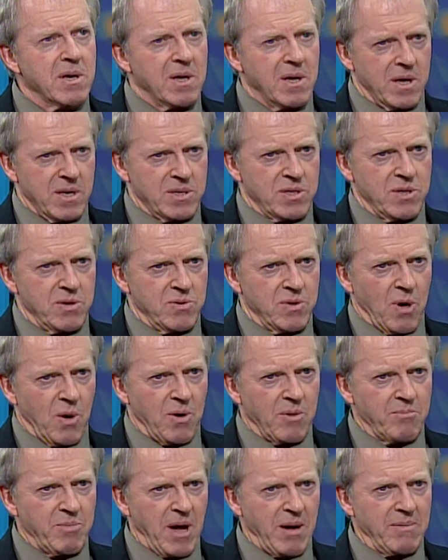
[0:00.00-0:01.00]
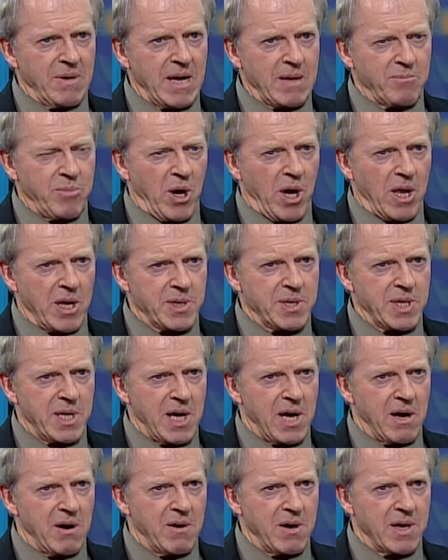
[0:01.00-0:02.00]
as you know, in public policy
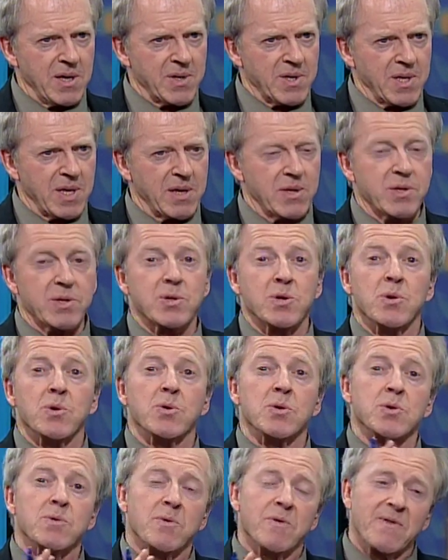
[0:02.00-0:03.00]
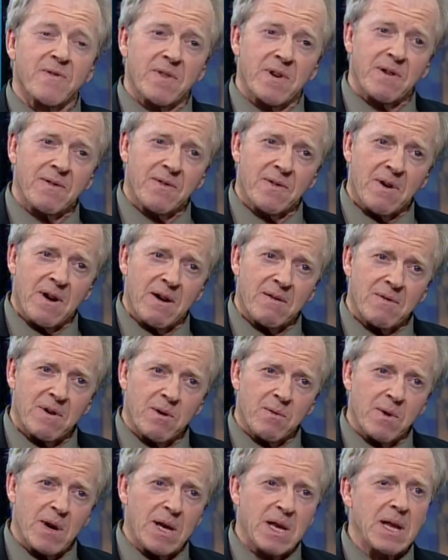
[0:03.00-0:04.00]
areas that the schools were free for
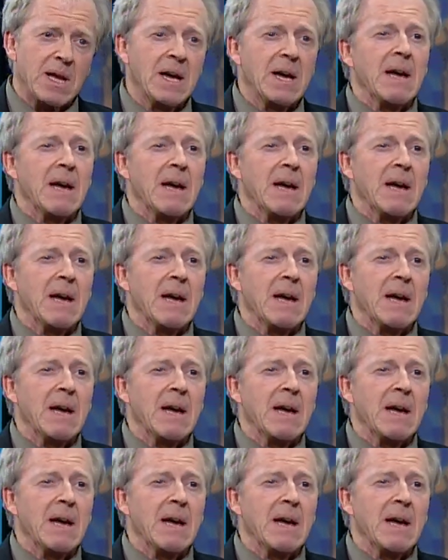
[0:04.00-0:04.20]
everyone,